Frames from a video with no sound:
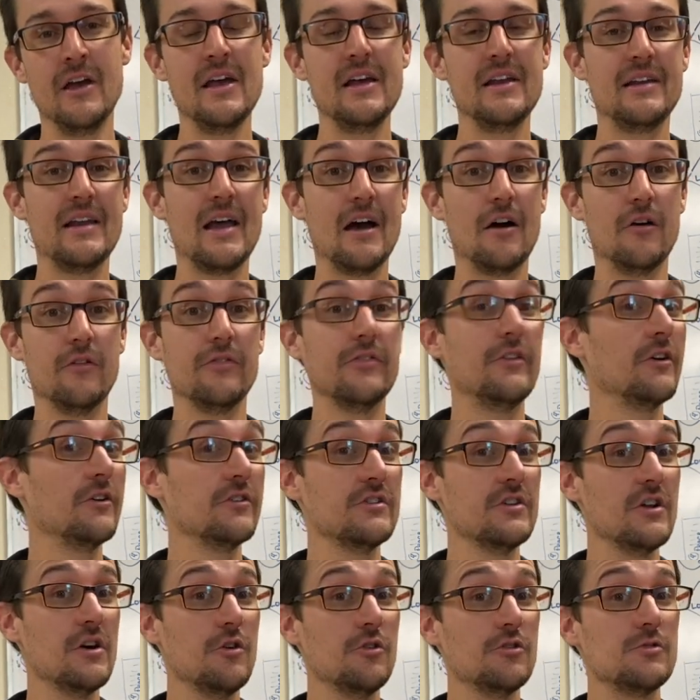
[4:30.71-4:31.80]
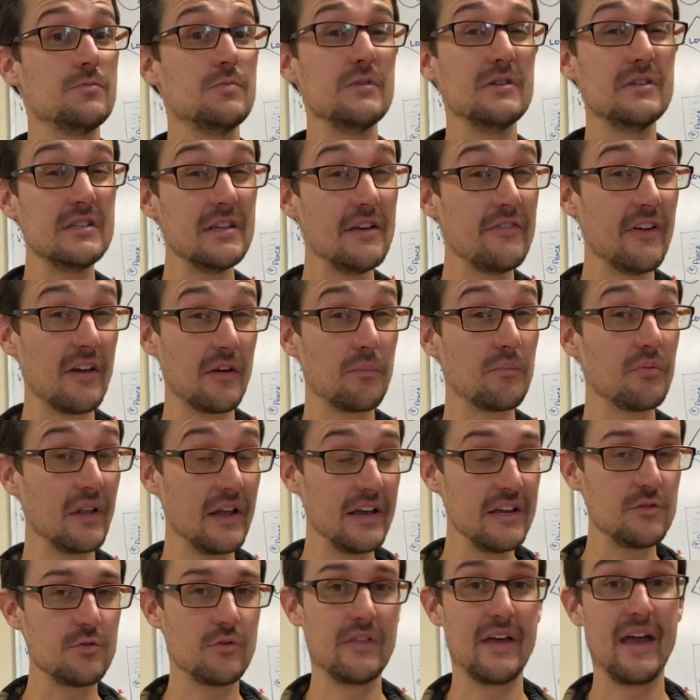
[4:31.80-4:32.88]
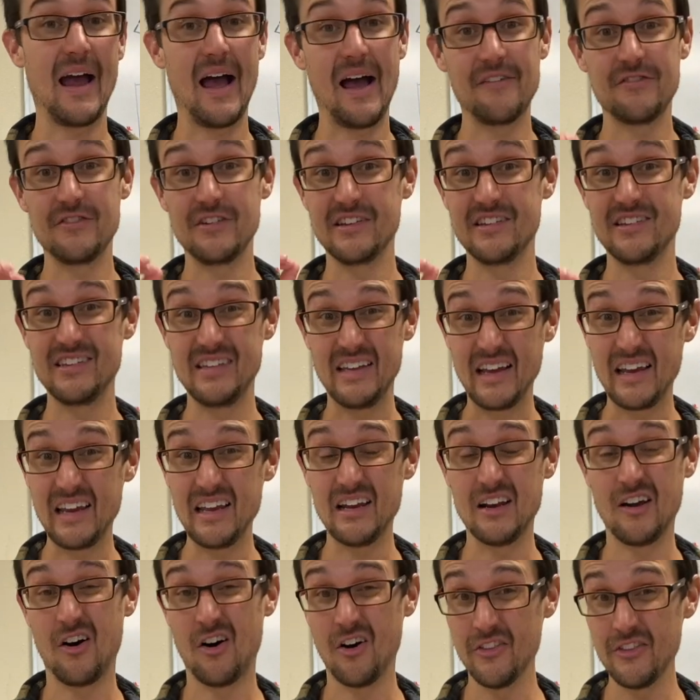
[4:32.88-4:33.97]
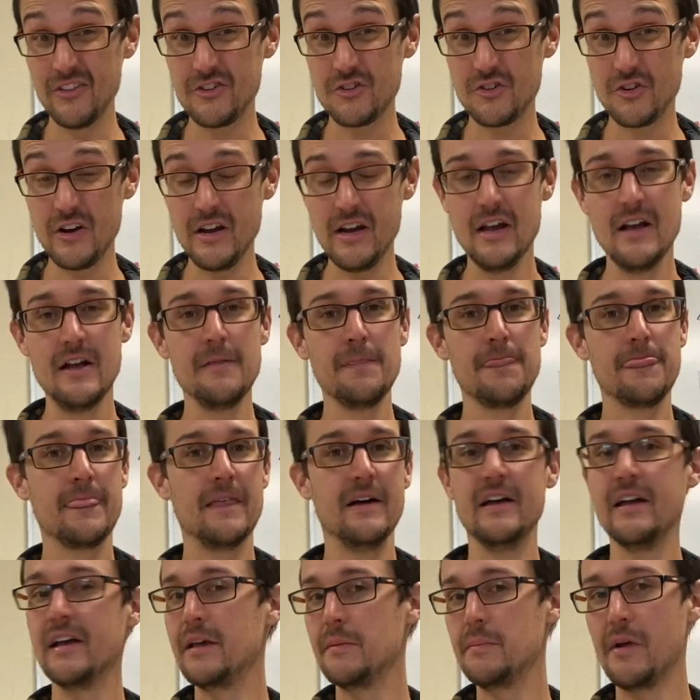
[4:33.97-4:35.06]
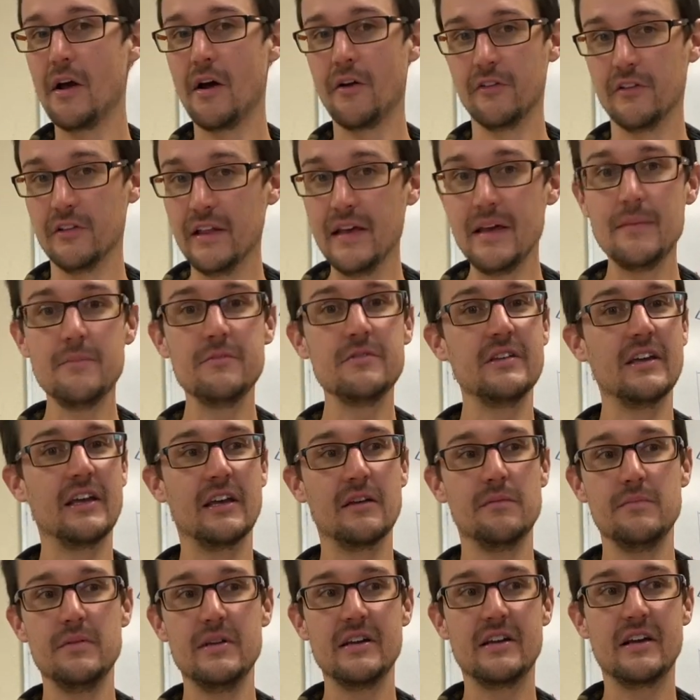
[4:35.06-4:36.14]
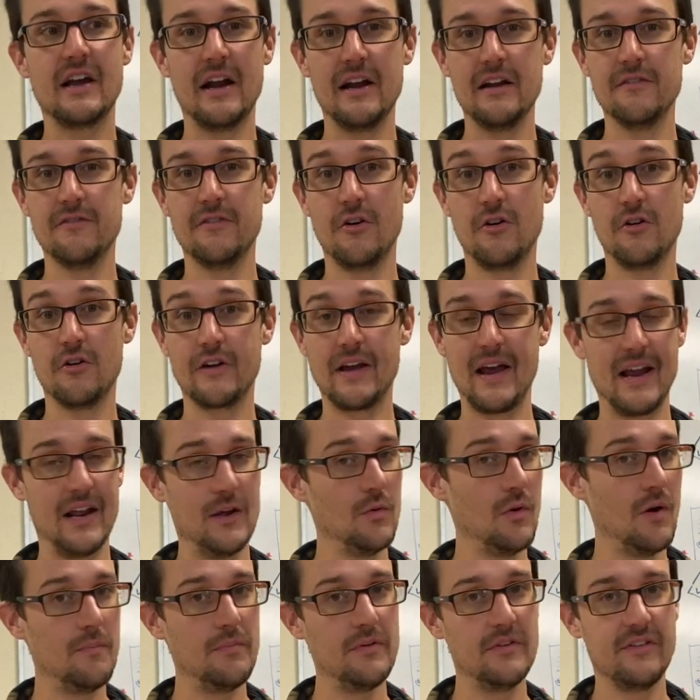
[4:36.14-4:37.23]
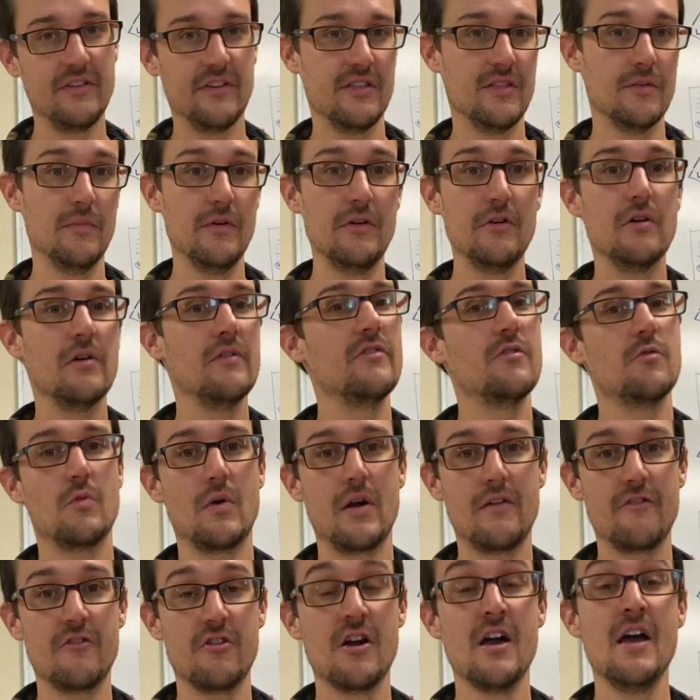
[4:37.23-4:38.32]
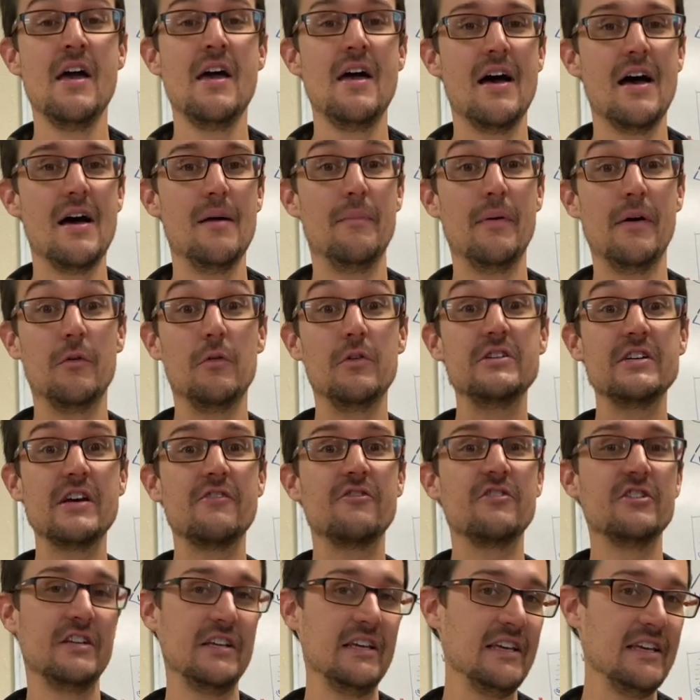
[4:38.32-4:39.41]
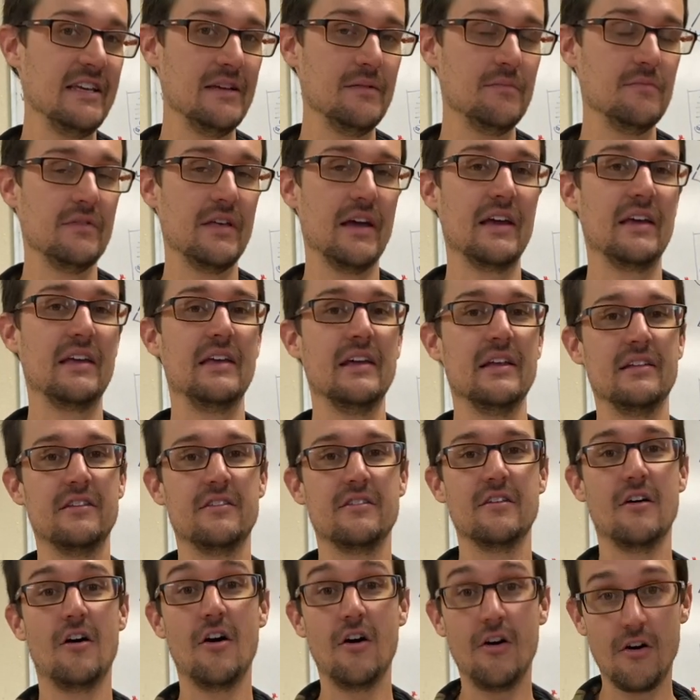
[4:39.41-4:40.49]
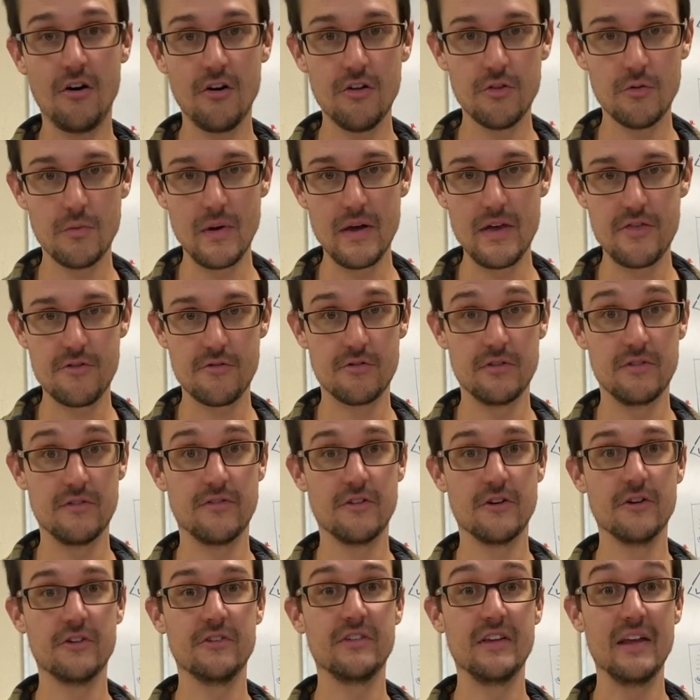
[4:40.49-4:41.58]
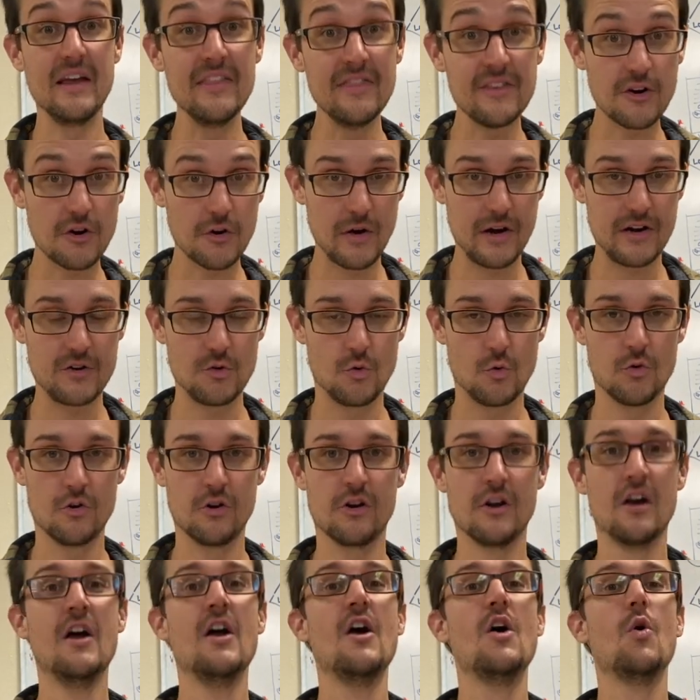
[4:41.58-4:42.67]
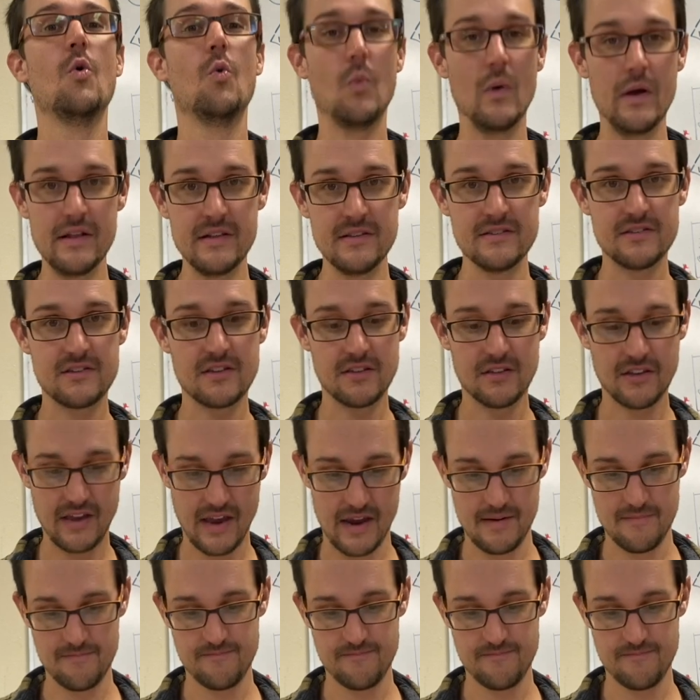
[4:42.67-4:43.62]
Now, there's no specific place where they have to stick it on the tree. It can be on the limbs. It can be kind of all cattywampus in the middle of it, whatever. But whichever team that gets all the way through the verse in the correct order wins the game.